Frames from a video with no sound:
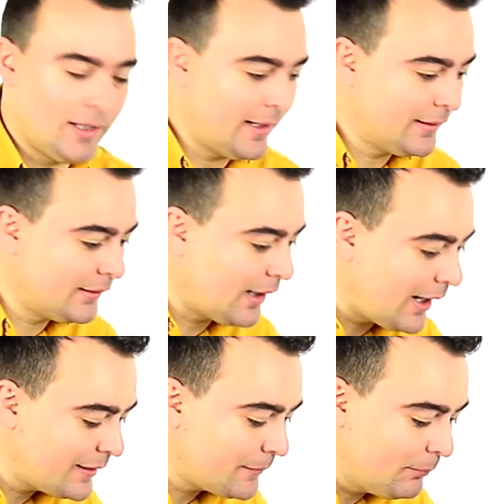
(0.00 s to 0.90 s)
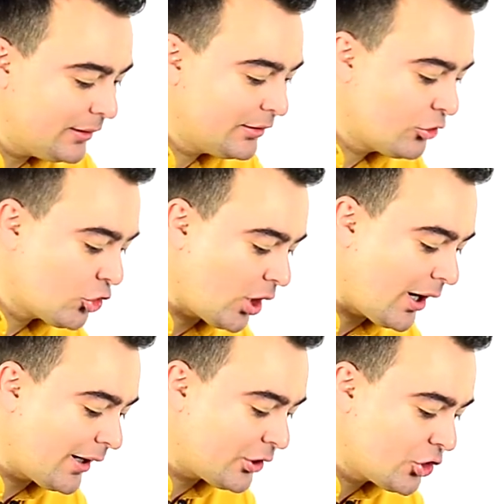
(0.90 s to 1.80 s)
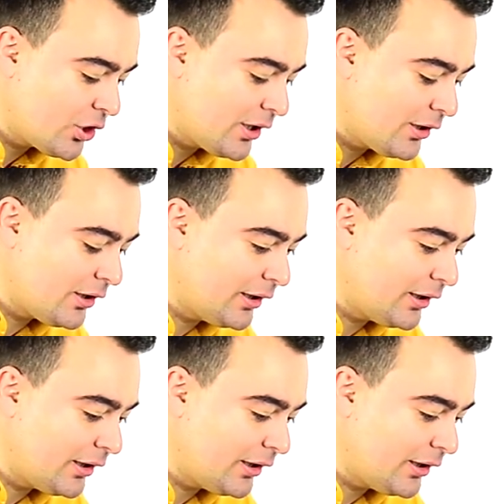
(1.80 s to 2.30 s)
and high-speed charging.